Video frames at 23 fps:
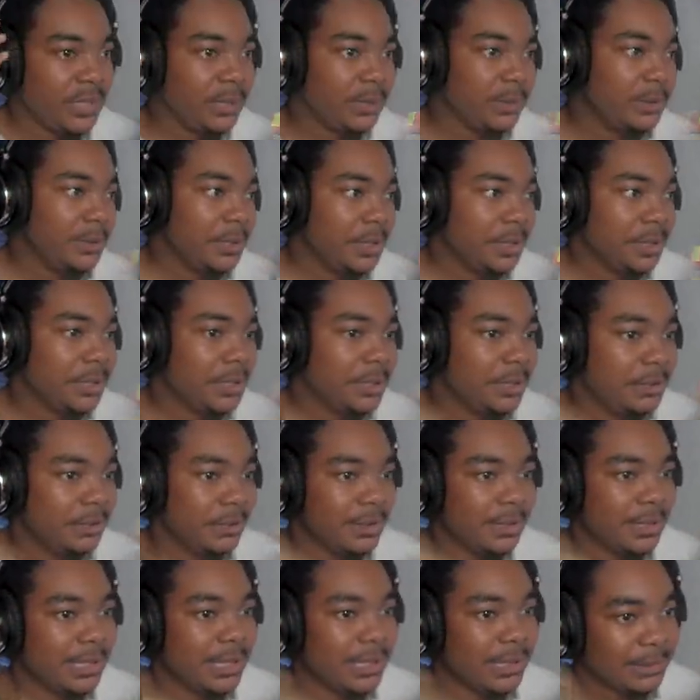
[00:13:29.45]
Do, do,
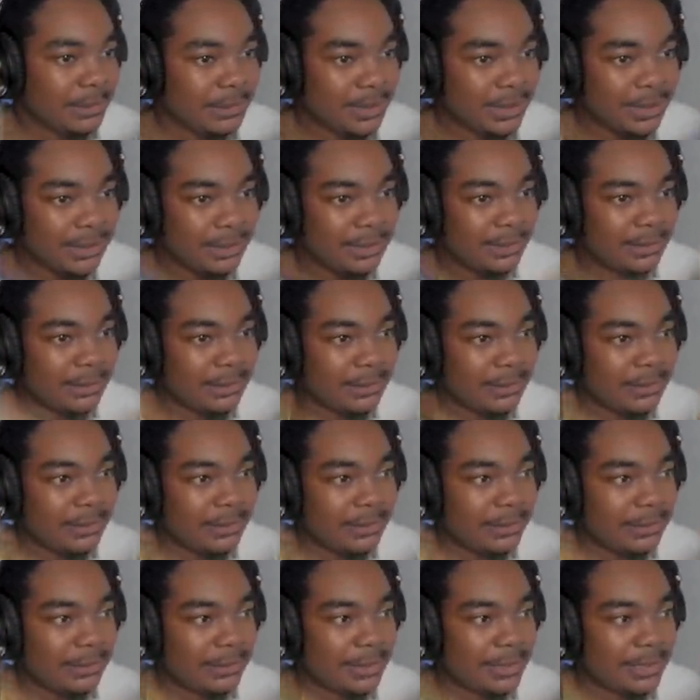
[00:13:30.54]
do,
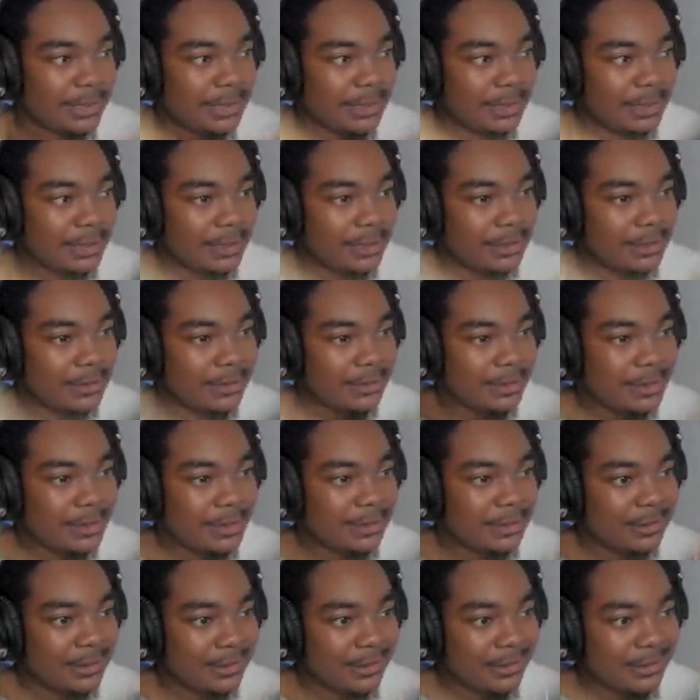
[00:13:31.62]
do, do,
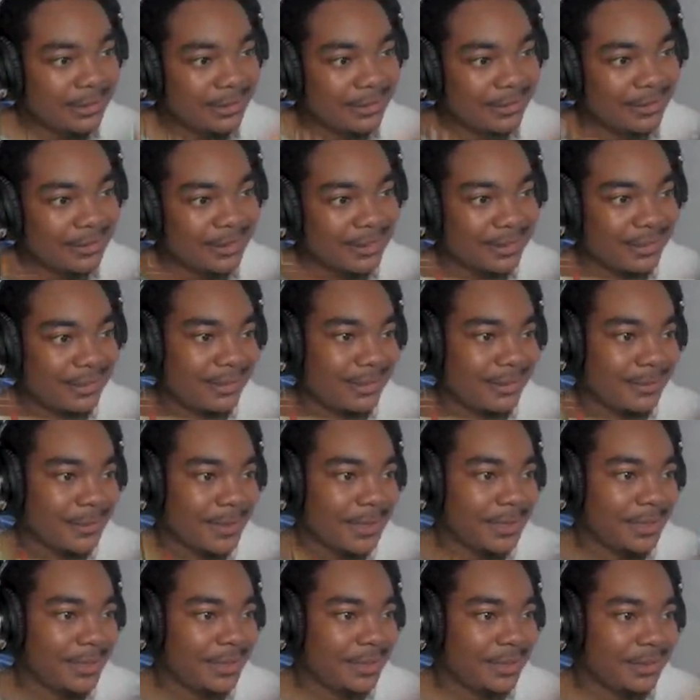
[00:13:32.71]
do. Oh
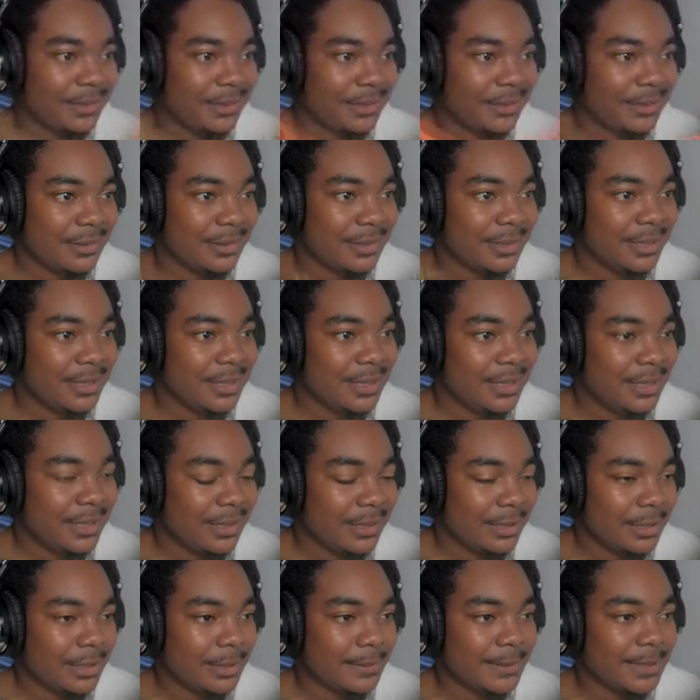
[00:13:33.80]
man.
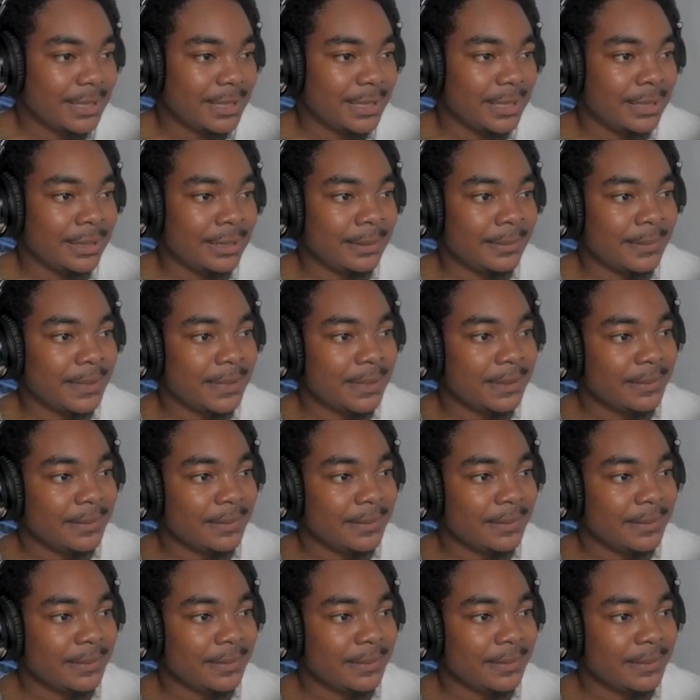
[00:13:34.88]
Love this game.